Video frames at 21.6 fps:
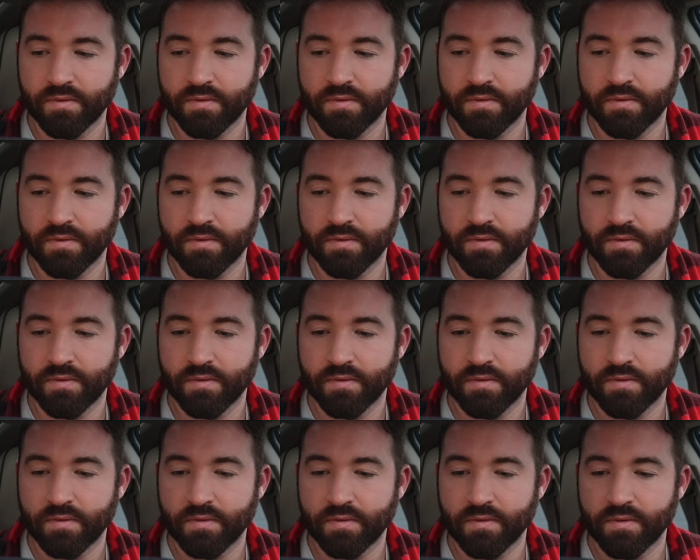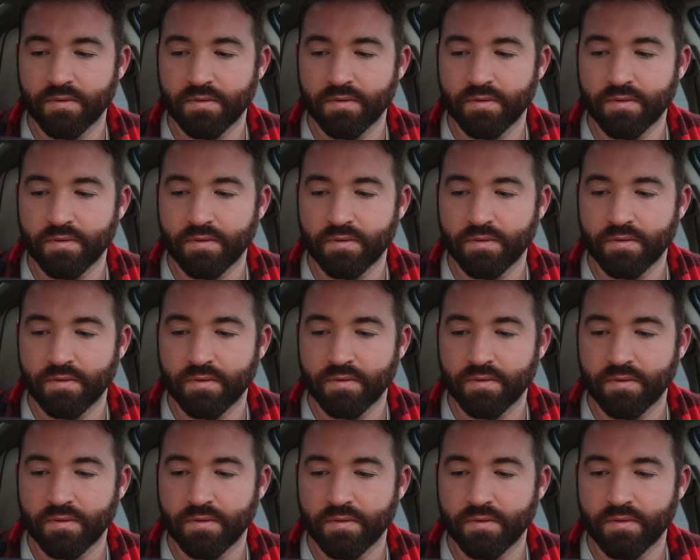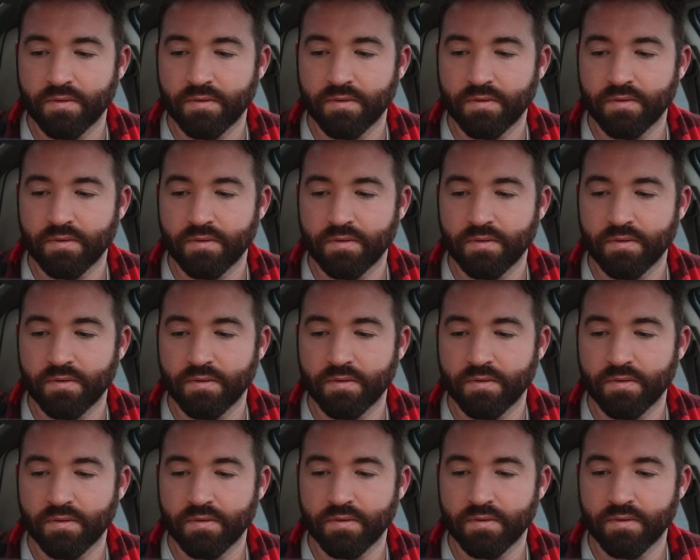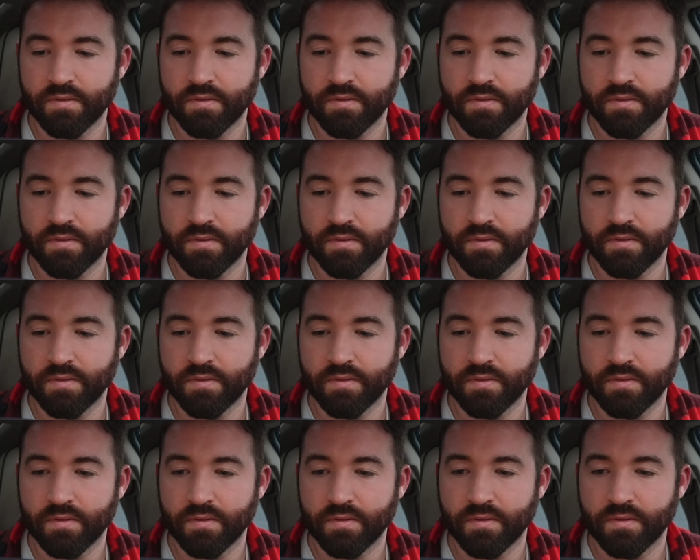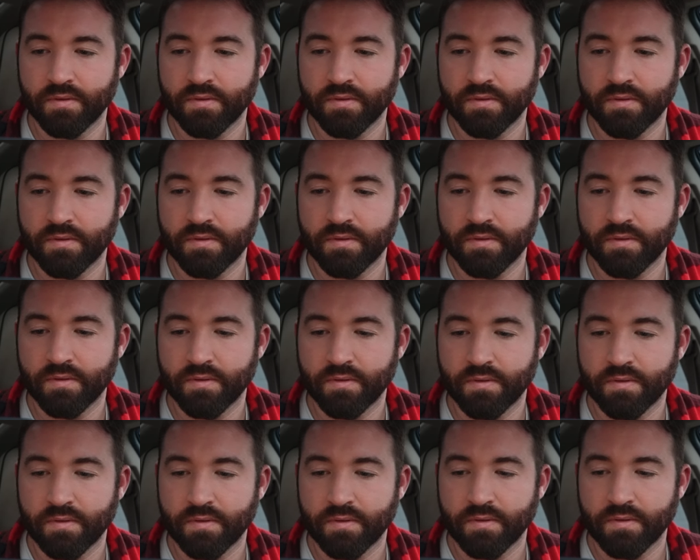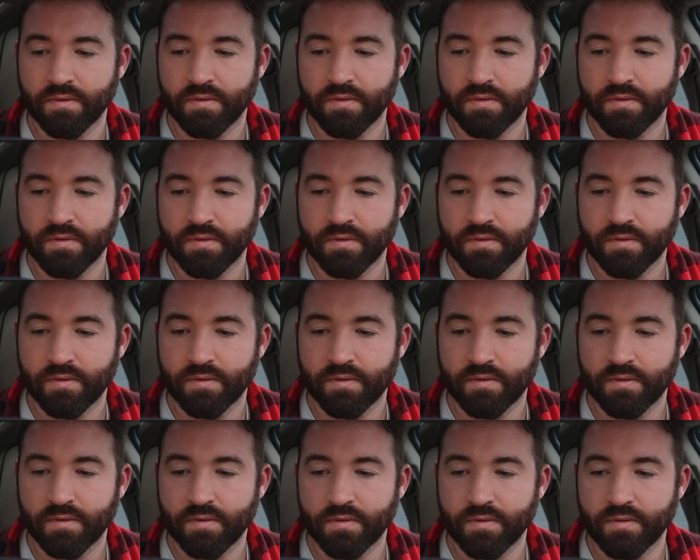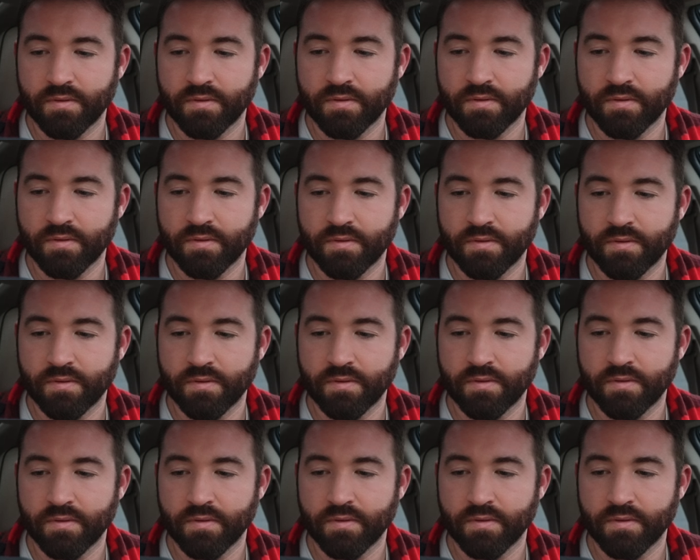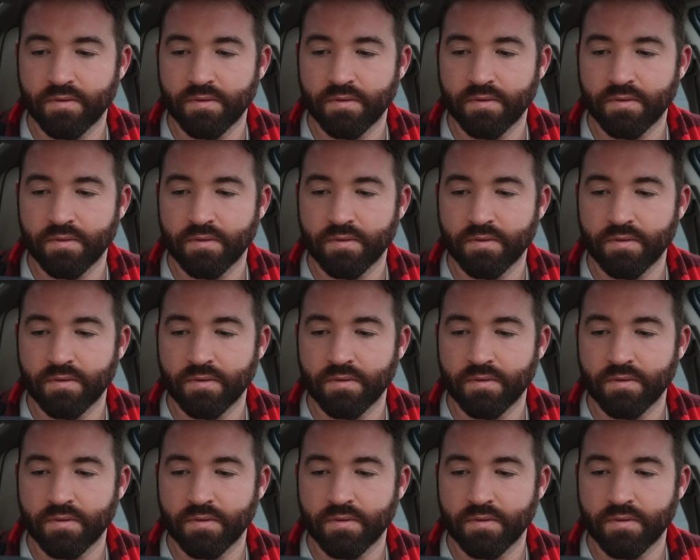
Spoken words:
(silence)